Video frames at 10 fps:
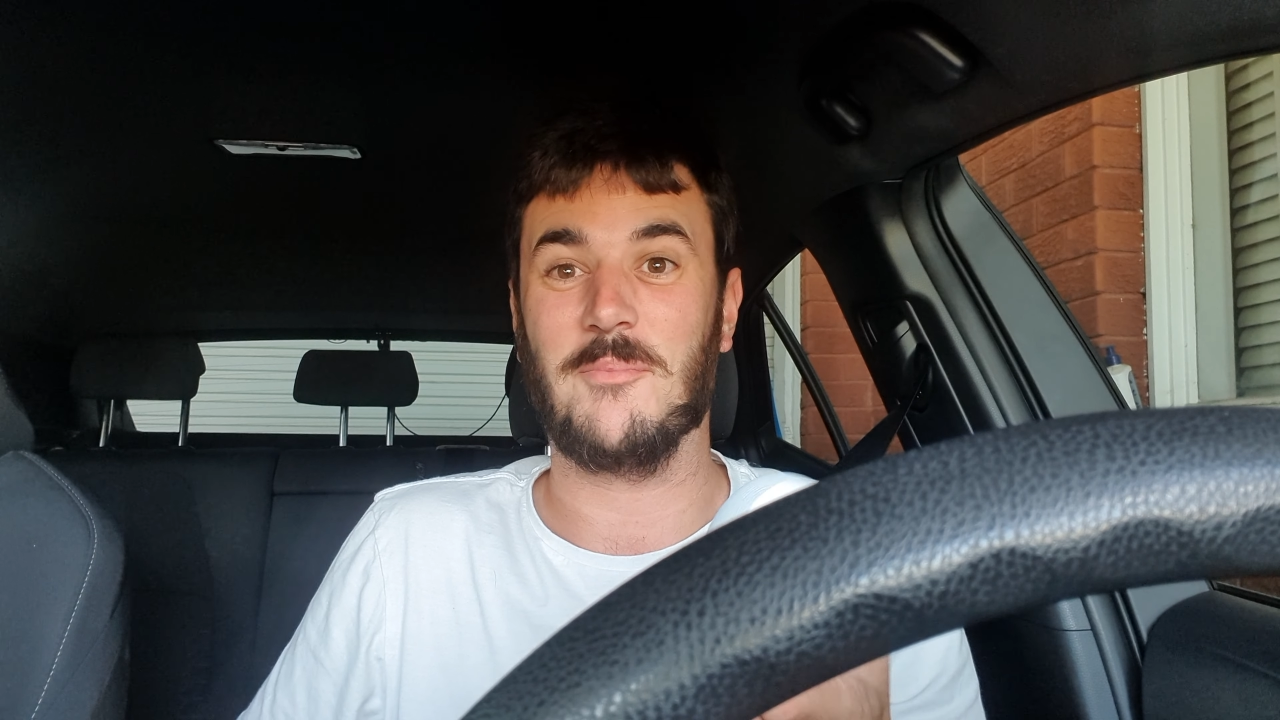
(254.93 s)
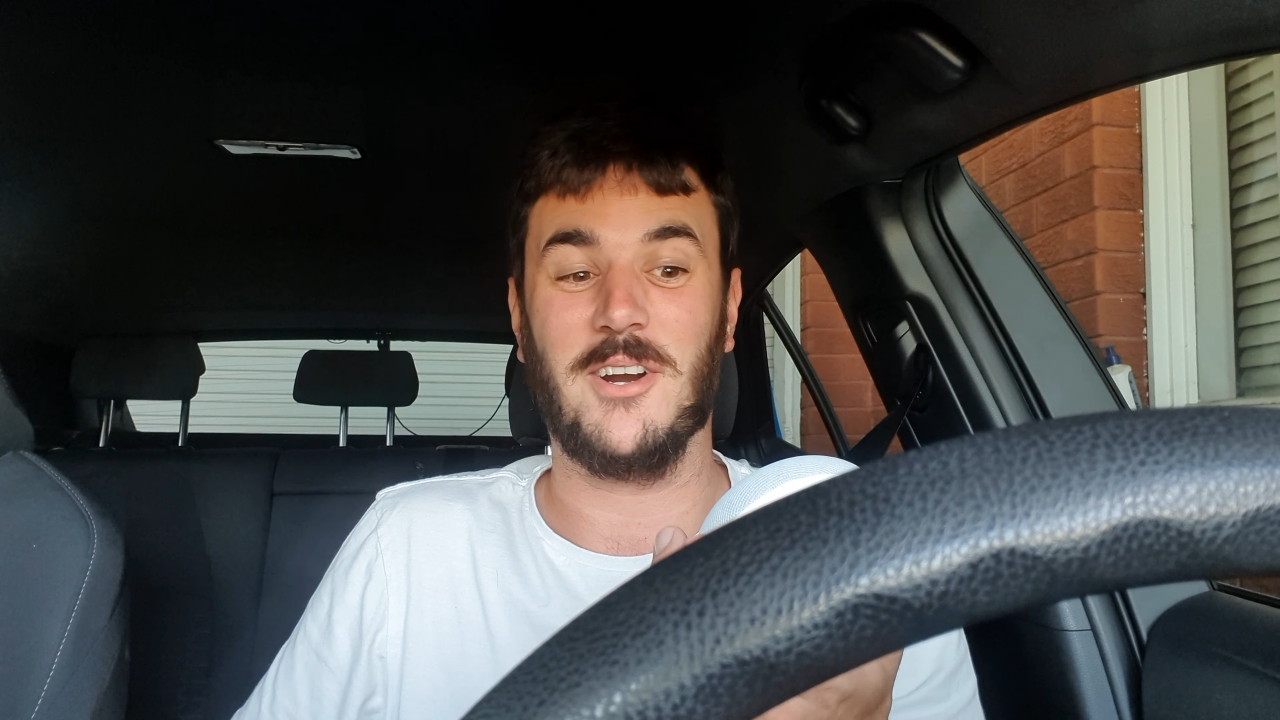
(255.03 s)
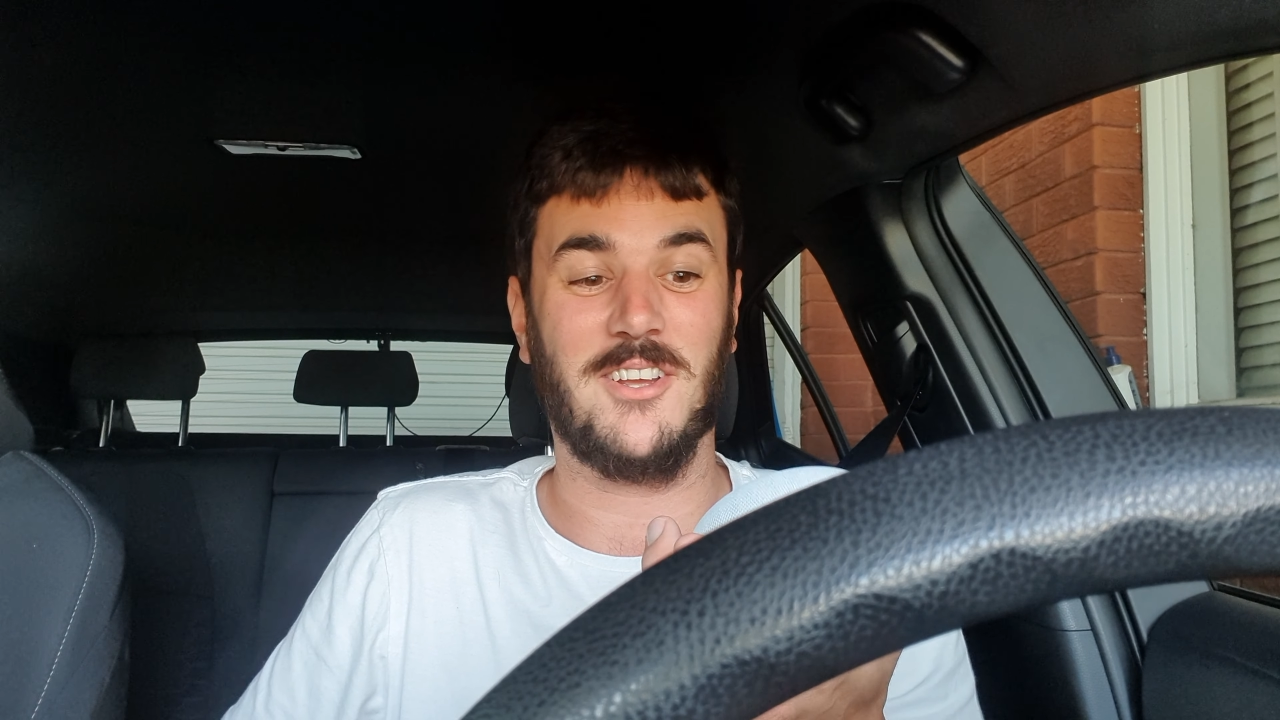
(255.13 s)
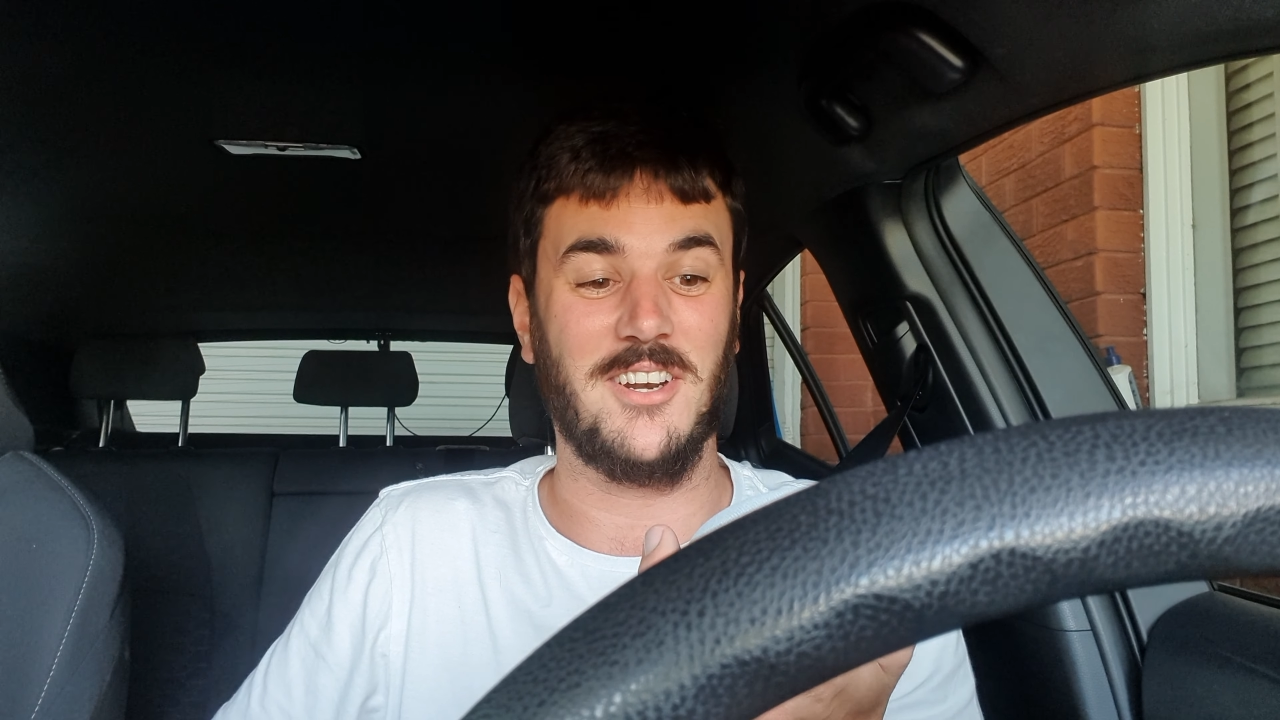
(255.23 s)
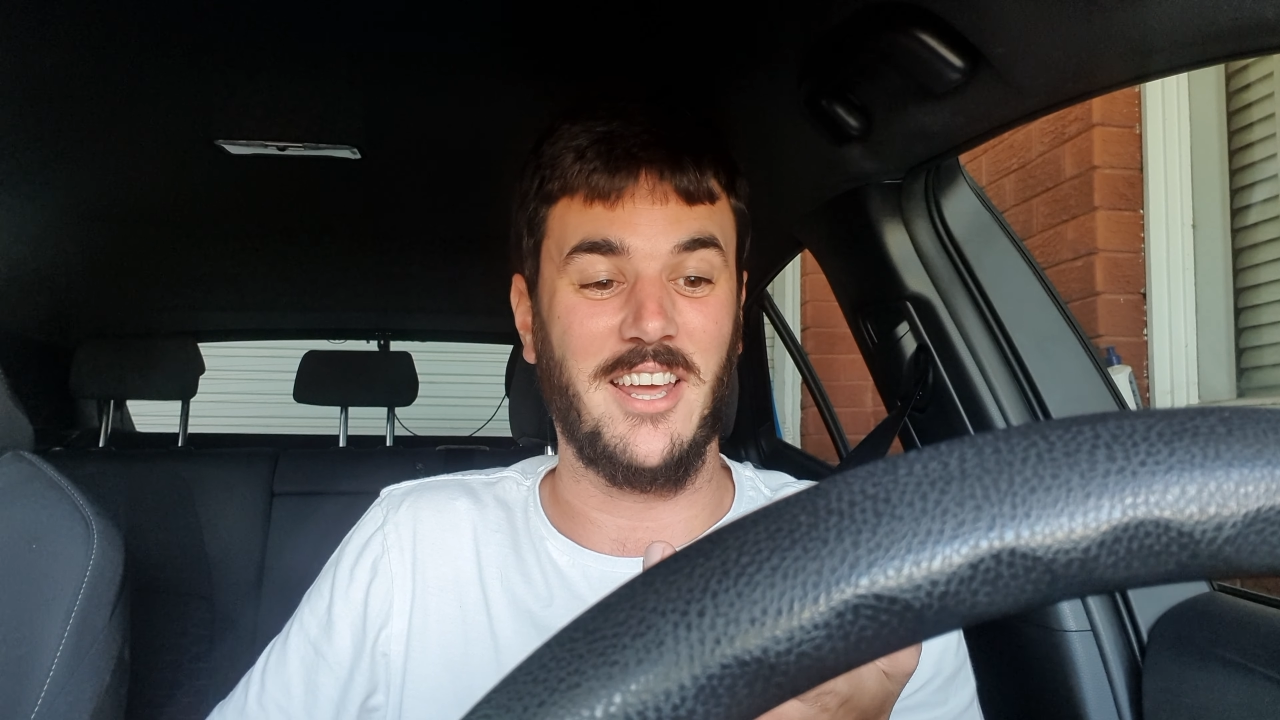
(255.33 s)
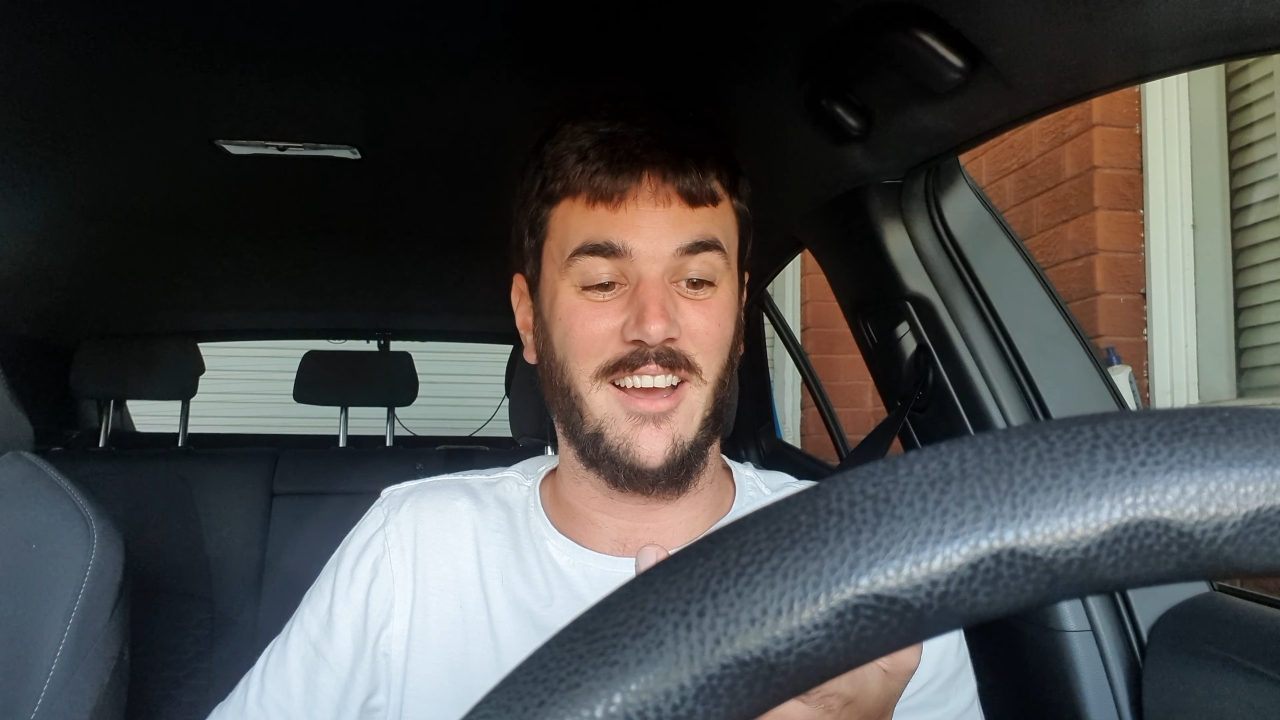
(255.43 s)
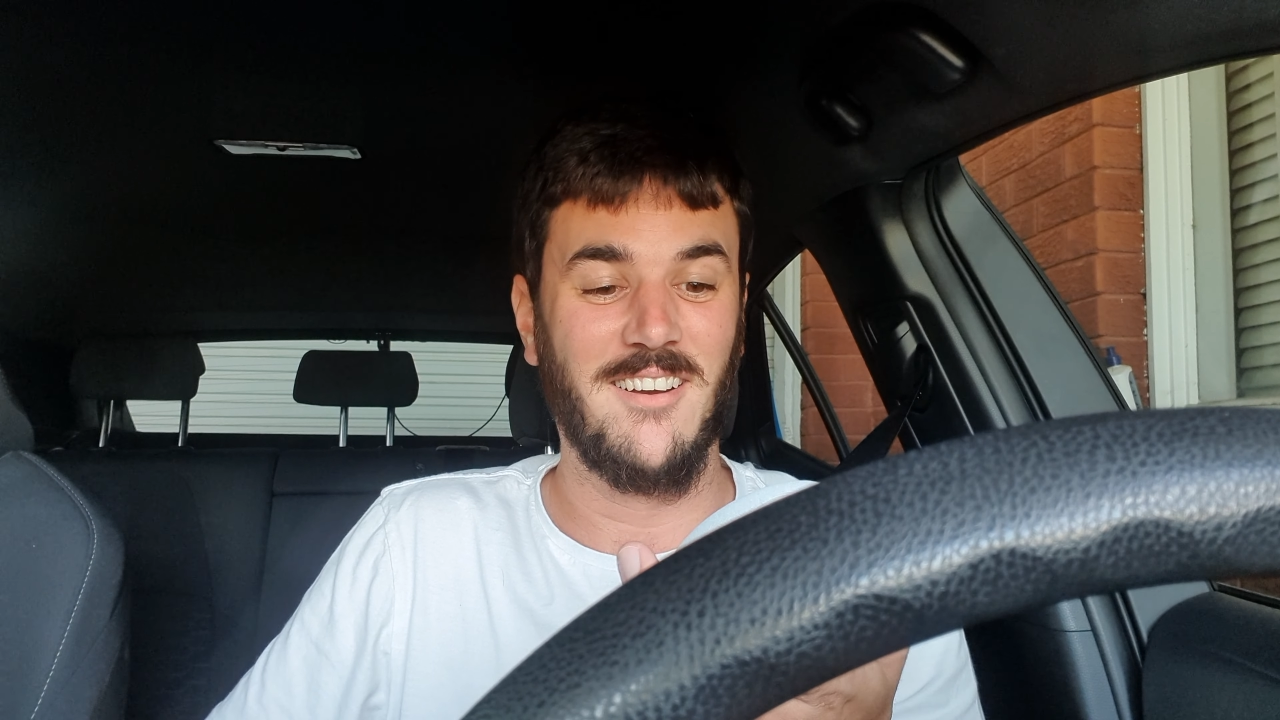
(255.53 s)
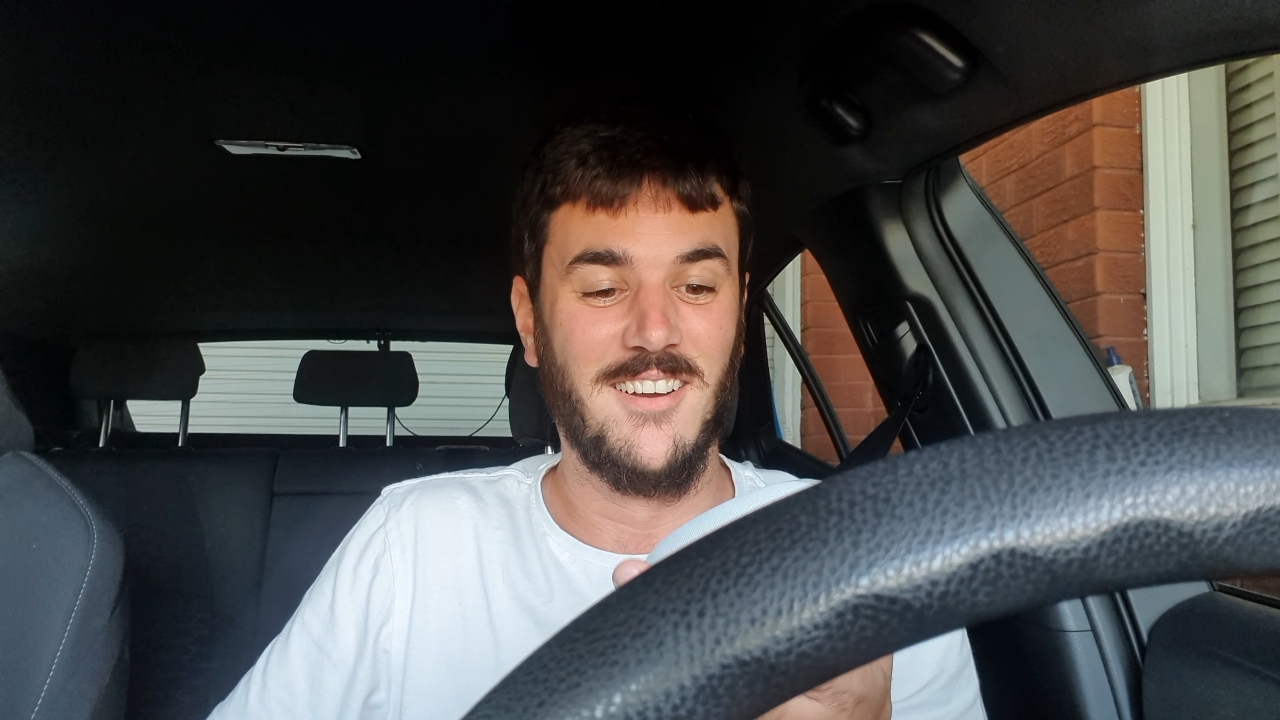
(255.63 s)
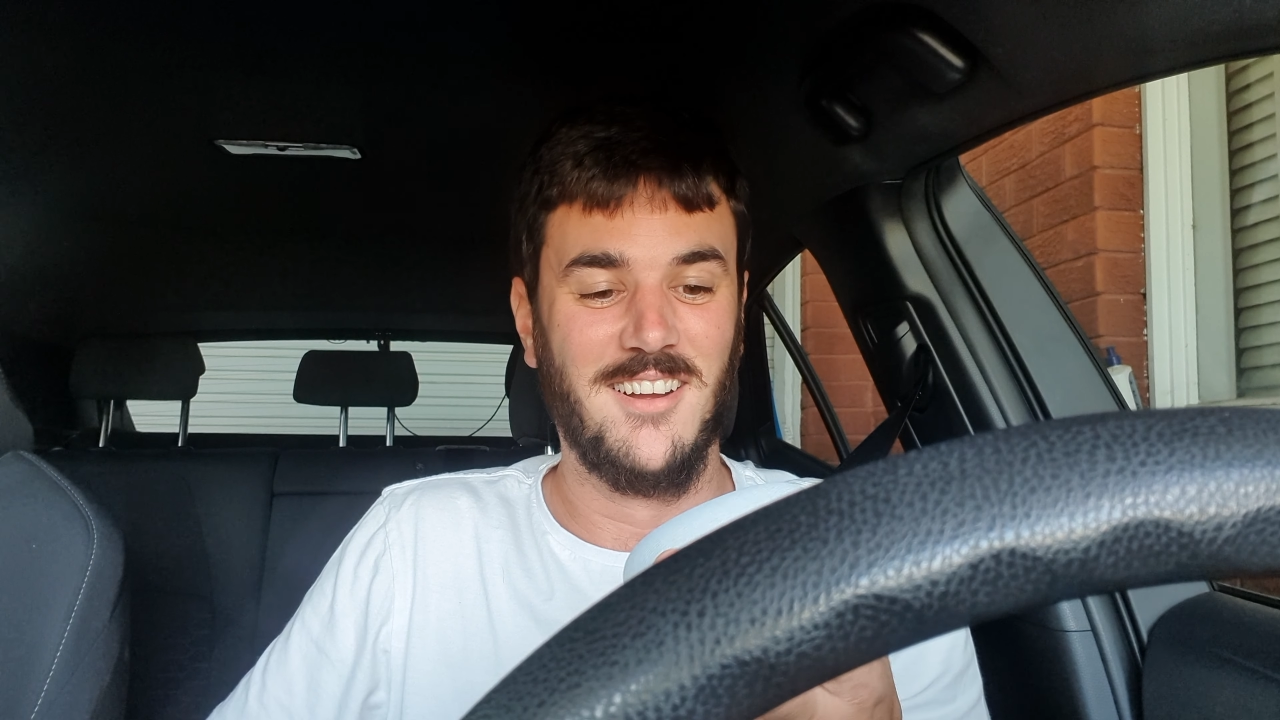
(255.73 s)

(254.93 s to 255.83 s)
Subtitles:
broken now.